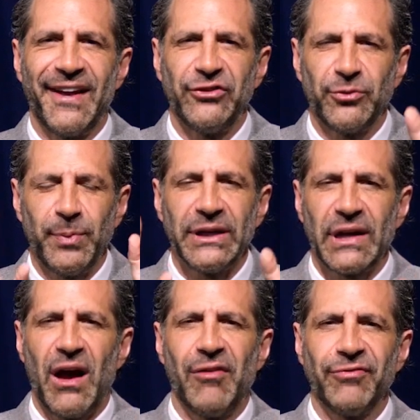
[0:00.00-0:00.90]
I speak
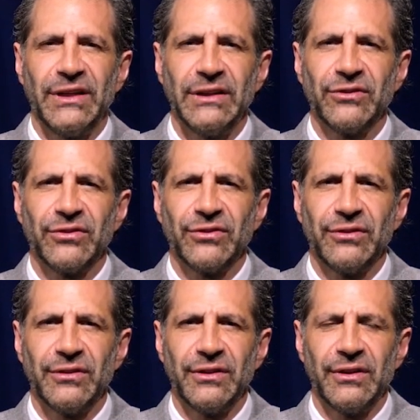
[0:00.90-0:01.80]
confidence.
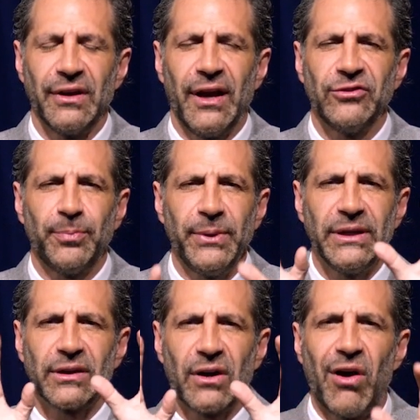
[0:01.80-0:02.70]
I
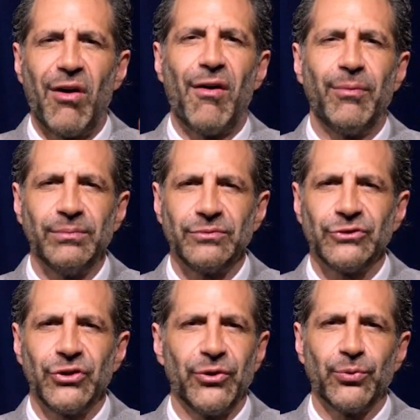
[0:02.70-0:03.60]
speak calm
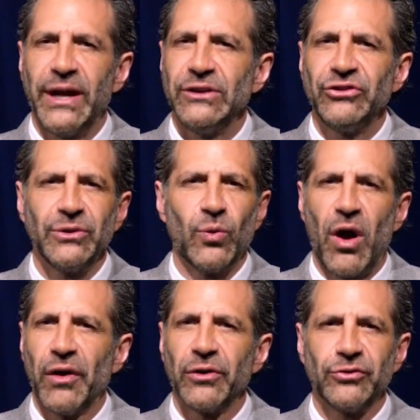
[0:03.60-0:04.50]
to the raging
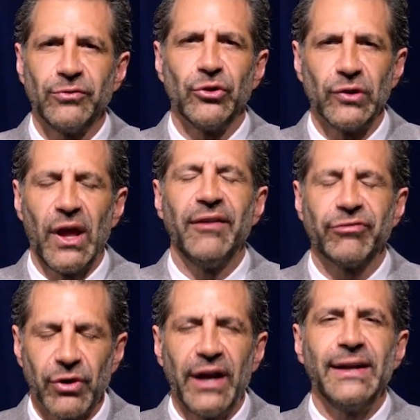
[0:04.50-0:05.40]
waters of your
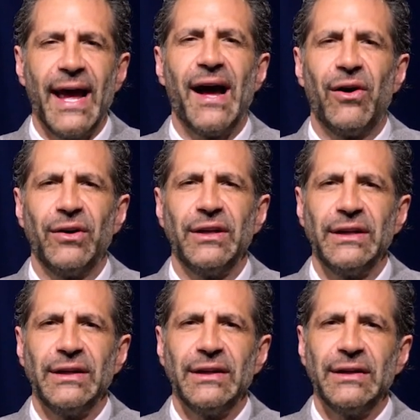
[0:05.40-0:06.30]
life right now,
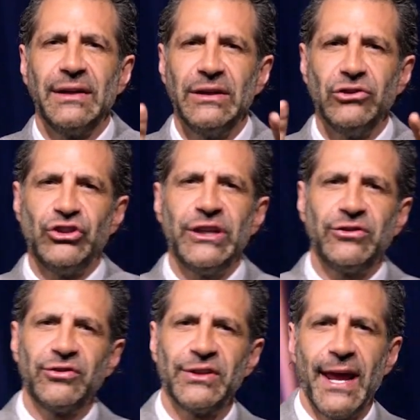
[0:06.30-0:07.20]
in
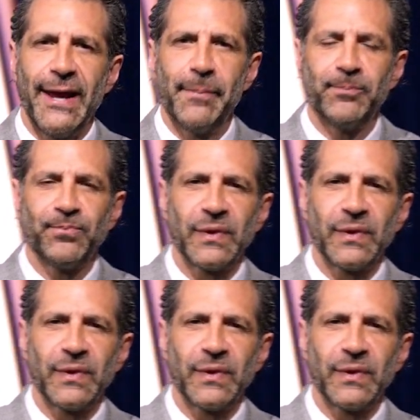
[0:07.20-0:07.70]
Jesus' name.